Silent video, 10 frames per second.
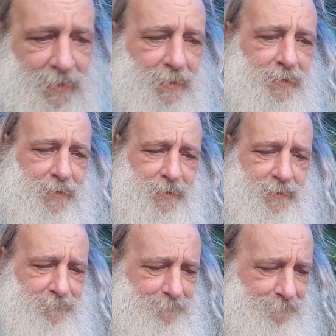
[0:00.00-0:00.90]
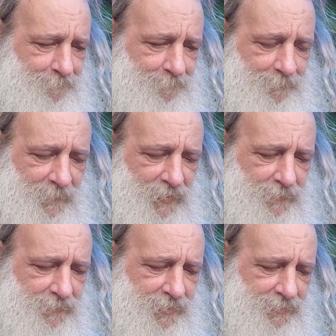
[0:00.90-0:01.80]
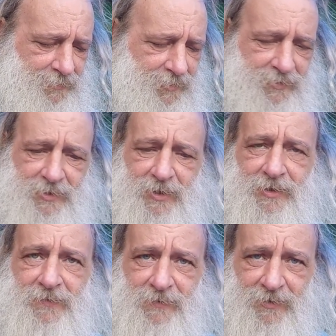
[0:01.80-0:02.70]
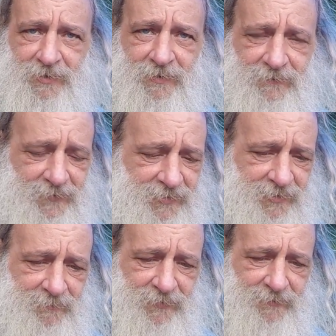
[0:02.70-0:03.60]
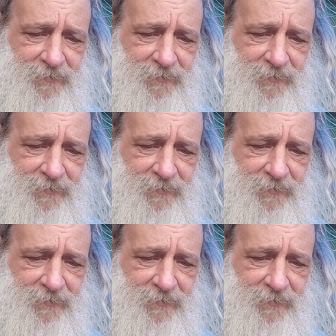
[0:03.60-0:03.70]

Look at here. What we're going to do today is relatively simple,